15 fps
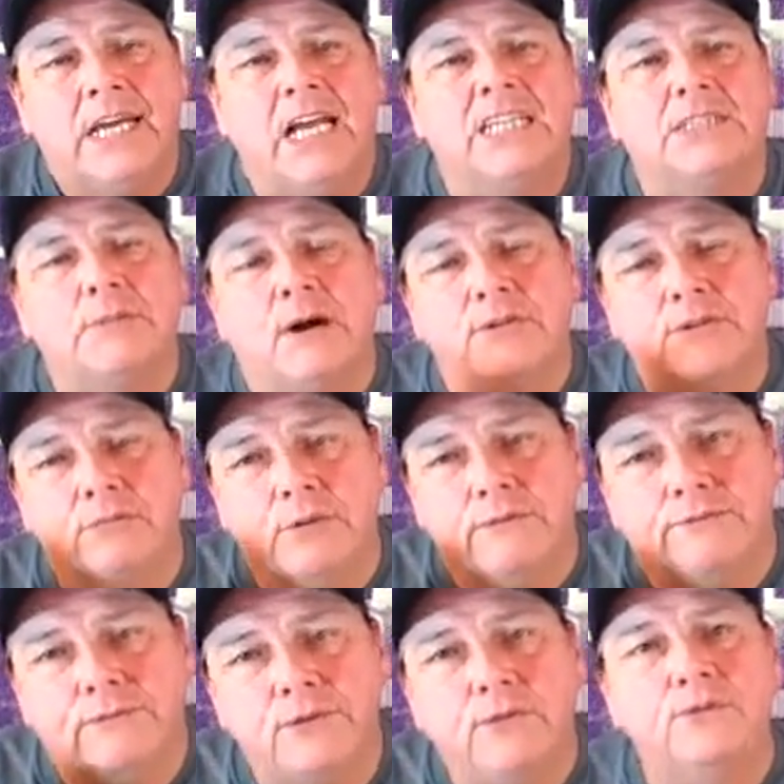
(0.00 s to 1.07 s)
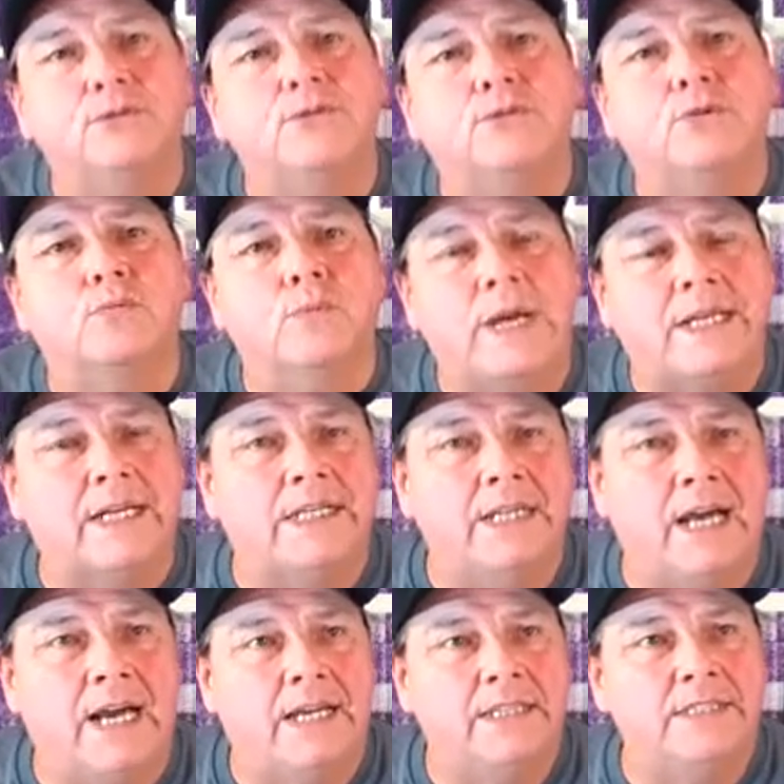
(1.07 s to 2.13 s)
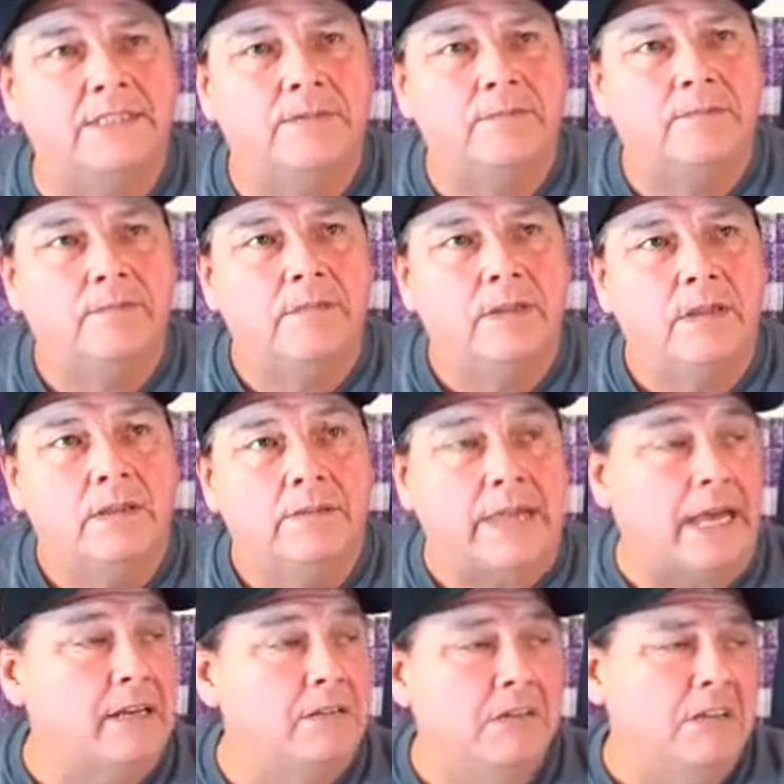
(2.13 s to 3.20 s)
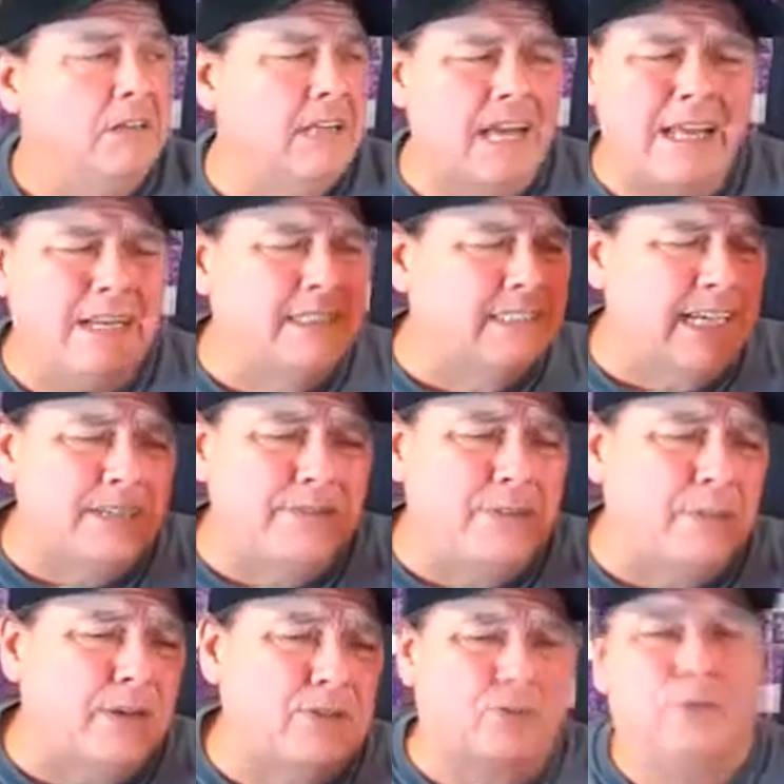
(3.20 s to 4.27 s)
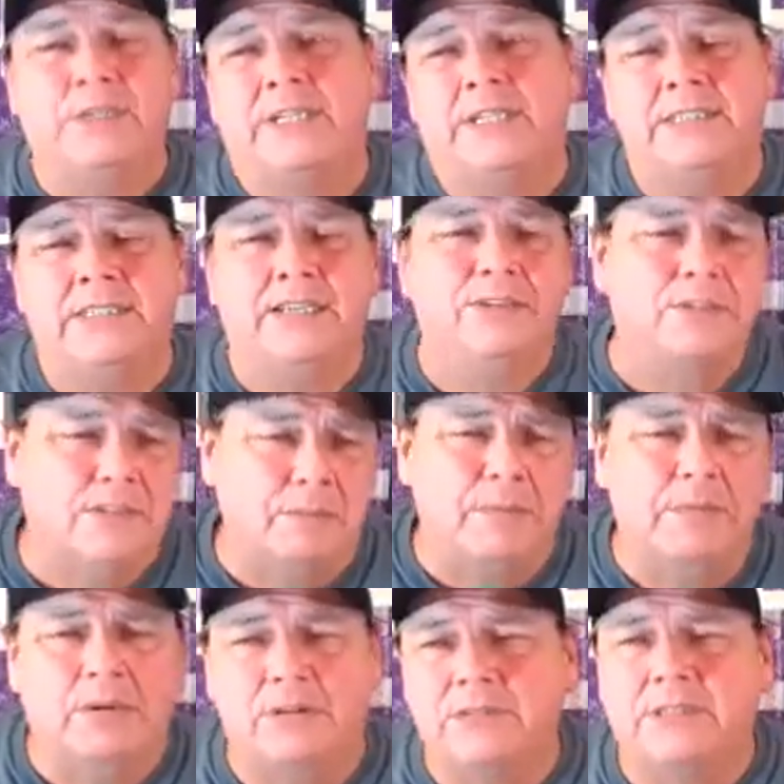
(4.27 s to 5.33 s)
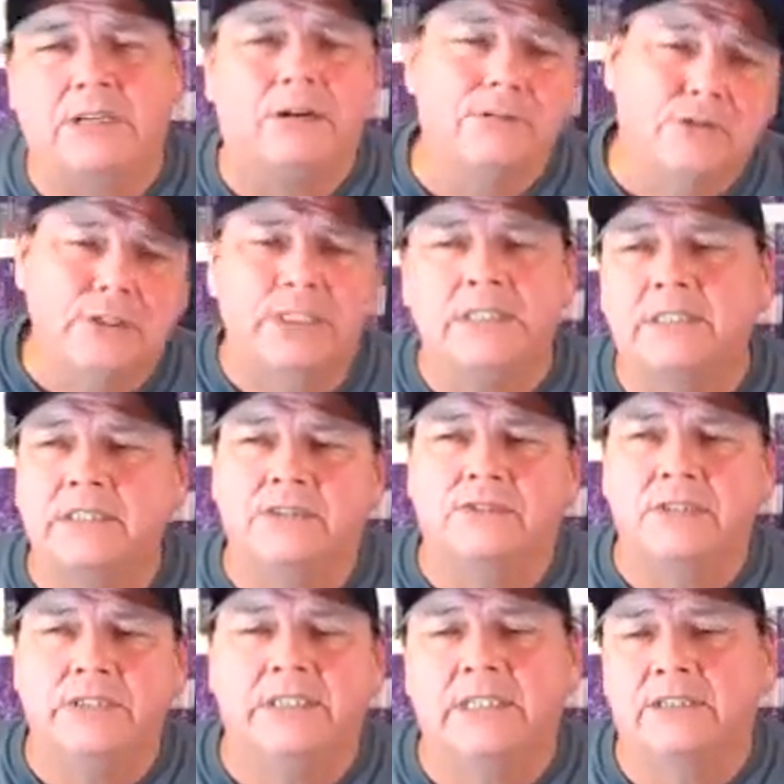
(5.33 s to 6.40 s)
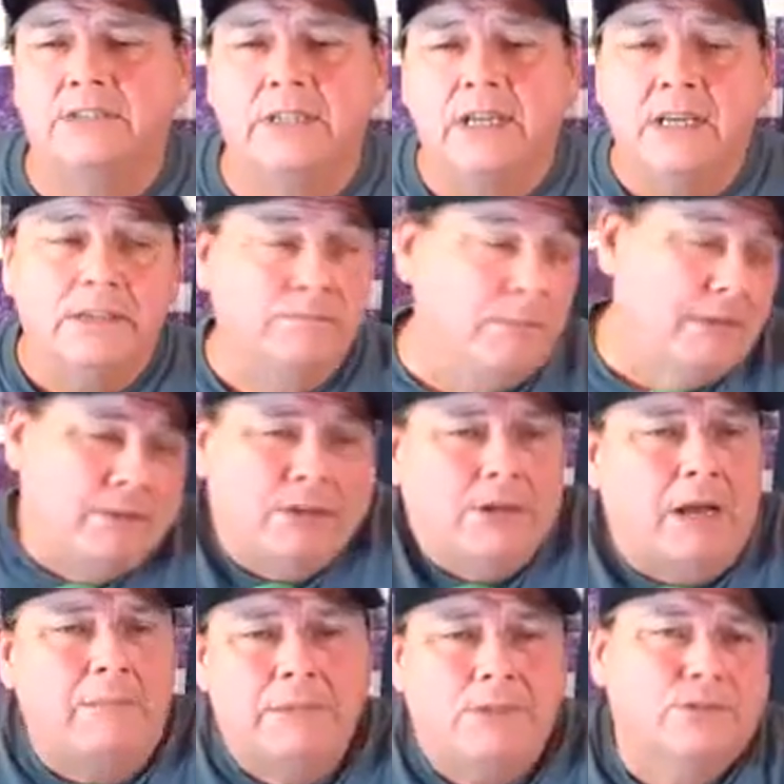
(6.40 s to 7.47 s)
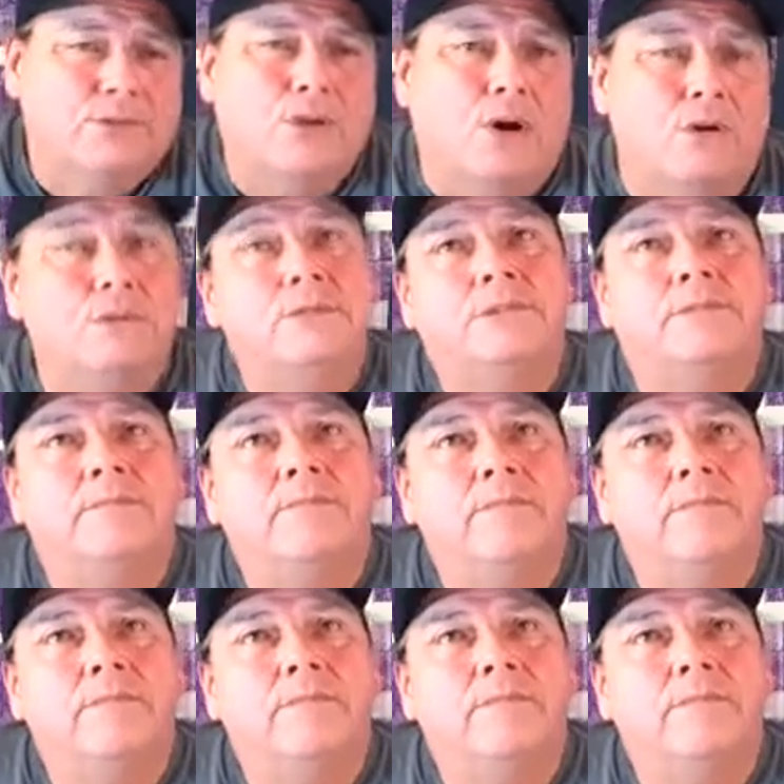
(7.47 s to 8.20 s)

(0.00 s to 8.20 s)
It's about the refusal to recognize that, and it's not even about treaties. I know some people always say, oh, treaty this, treaty that, treaty. But there, I mean, there's those.